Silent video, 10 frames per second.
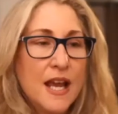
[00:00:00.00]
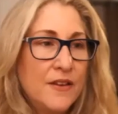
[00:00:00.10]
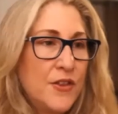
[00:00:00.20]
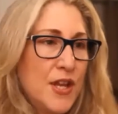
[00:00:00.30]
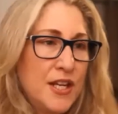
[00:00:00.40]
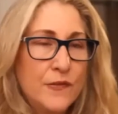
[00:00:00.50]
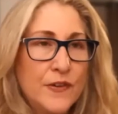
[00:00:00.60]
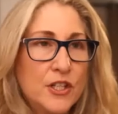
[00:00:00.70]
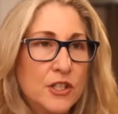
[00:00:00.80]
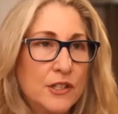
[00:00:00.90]
and thank you
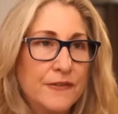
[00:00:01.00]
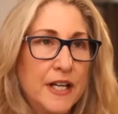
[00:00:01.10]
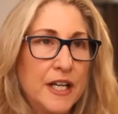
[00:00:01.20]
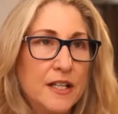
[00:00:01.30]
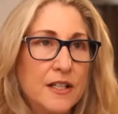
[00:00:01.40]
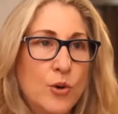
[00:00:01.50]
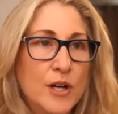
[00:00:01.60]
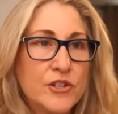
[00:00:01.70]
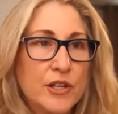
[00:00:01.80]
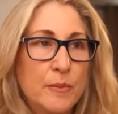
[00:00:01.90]
for the clarifying
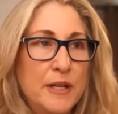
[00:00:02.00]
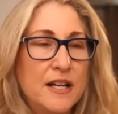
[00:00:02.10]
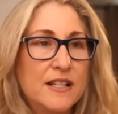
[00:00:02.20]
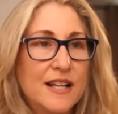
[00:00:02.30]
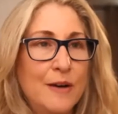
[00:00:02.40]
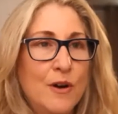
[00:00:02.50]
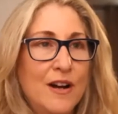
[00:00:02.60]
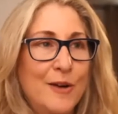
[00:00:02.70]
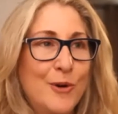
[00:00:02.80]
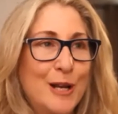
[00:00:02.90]
question, because I
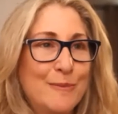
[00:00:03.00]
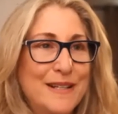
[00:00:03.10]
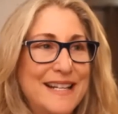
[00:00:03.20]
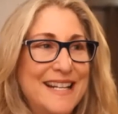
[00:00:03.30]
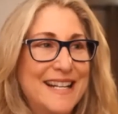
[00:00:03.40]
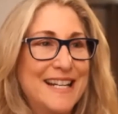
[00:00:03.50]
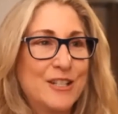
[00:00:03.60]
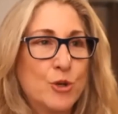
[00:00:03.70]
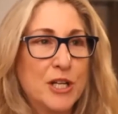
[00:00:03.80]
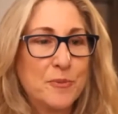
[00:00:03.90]
want to be
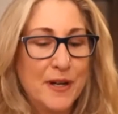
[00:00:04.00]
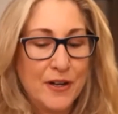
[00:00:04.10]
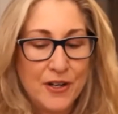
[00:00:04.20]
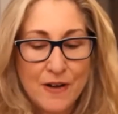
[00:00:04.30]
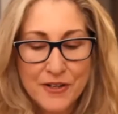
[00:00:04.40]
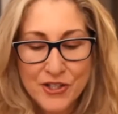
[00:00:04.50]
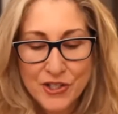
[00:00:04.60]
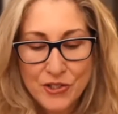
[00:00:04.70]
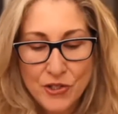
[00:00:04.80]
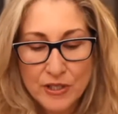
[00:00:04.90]
transparent,
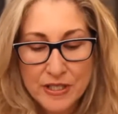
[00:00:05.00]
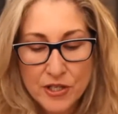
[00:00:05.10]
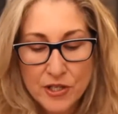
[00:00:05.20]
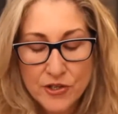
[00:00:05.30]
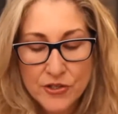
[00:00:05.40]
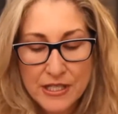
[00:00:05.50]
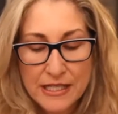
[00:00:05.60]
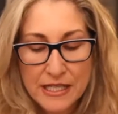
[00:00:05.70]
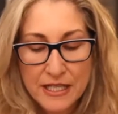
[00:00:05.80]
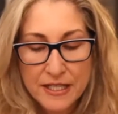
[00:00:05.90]
obviously, to your listeners.
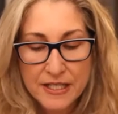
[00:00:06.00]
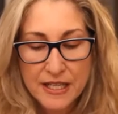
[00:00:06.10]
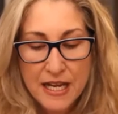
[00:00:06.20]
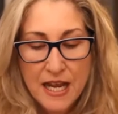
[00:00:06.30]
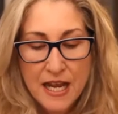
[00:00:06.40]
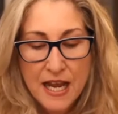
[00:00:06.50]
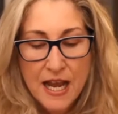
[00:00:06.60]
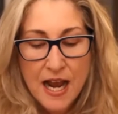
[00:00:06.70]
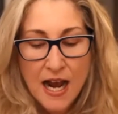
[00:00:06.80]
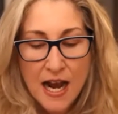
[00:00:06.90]
Is
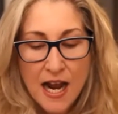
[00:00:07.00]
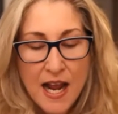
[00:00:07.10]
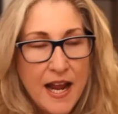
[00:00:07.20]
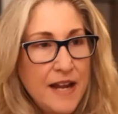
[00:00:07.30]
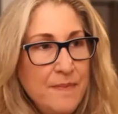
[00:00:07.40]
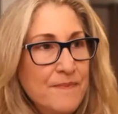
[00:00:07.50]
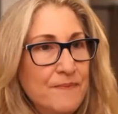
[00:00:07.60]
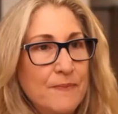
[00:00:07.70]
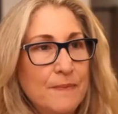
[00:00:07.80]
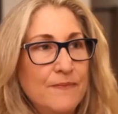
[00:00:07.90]
I
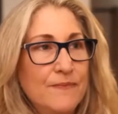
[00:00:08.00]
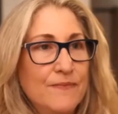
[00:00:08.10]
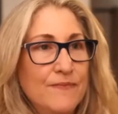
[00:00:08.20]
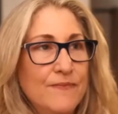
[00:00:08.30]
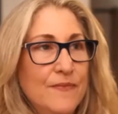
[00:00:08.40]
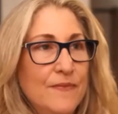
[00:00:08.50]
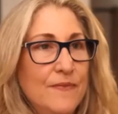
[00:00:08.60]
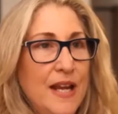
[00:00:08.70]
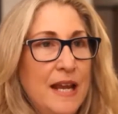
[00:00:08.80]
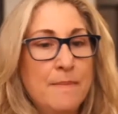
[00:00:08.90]

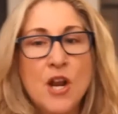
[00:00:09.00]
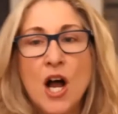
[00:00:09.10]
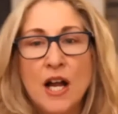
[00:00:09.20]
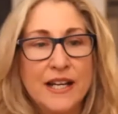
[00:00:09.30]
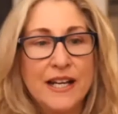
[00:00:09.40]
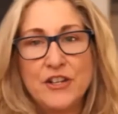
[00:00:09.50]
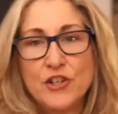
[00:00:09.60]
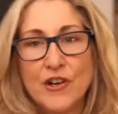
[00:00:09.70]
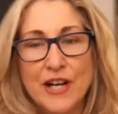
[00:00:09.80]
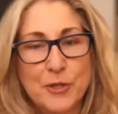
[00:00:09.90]
am not an
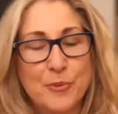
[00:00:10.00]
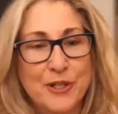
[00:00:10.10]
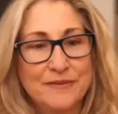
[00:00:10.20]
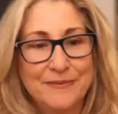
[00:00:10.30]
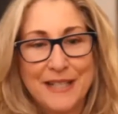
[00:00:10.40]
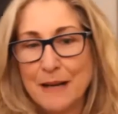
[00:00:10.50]
HR expert. Like